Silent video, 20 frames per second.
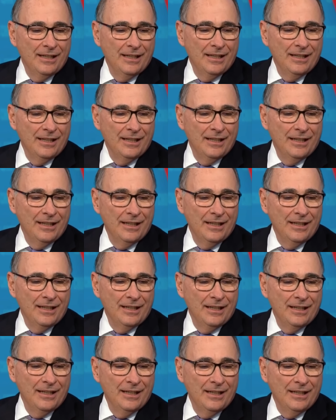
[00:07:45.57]

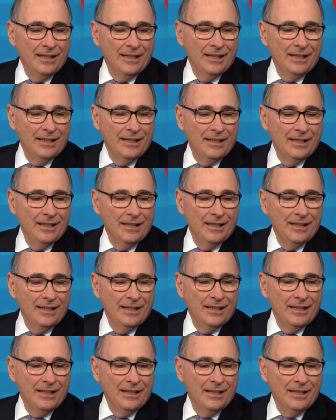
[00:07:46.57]

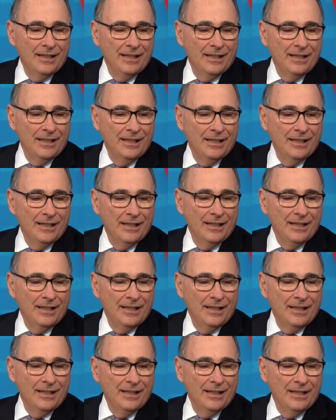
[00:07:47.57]

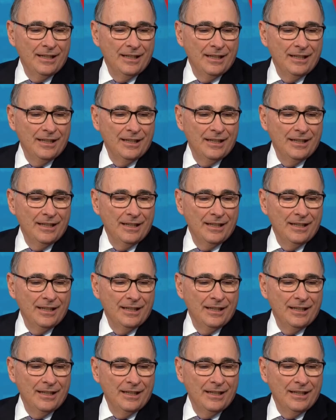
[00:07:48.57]
(not speaking)